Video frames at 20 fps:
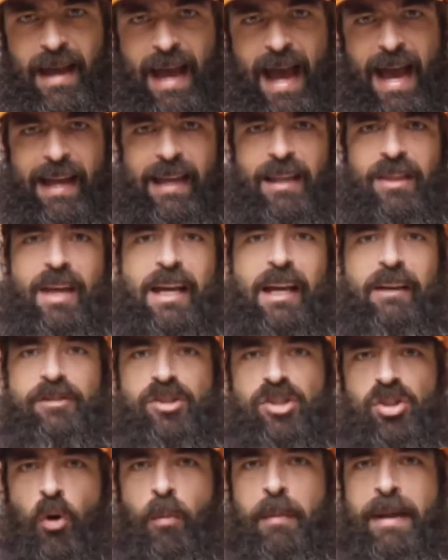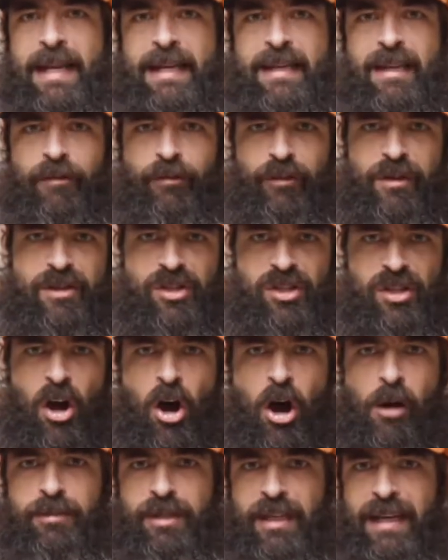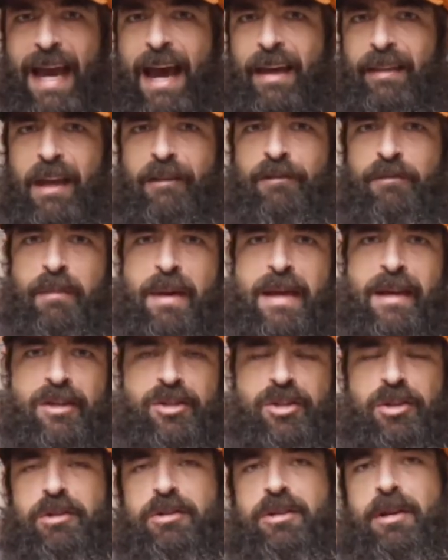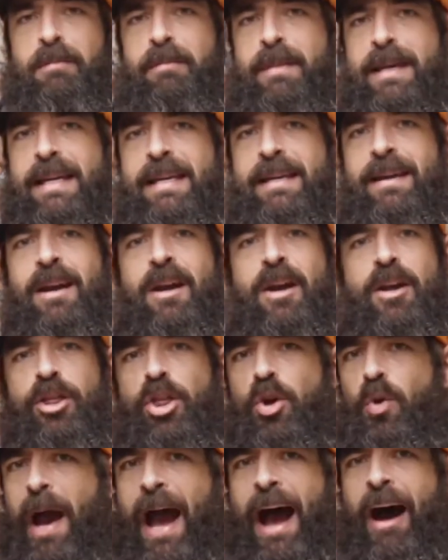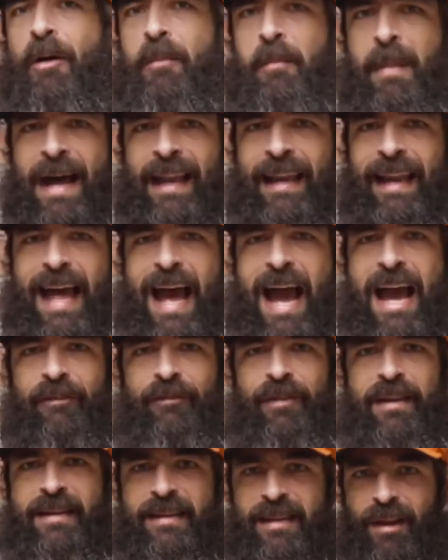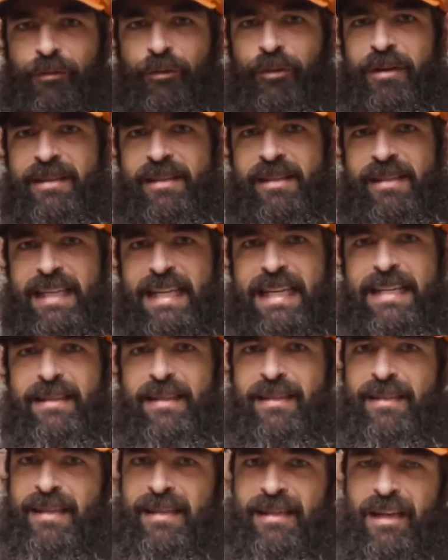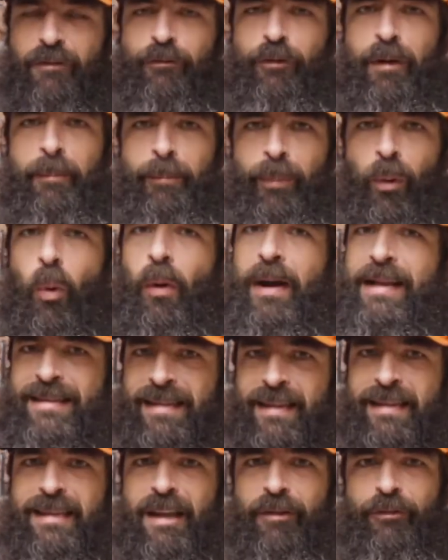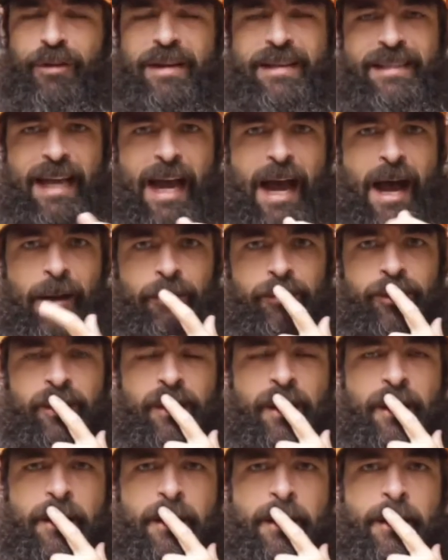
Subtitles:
I can think of so many different Psalms and how they've ministered to me throughout my life at different seasons and different points and different times.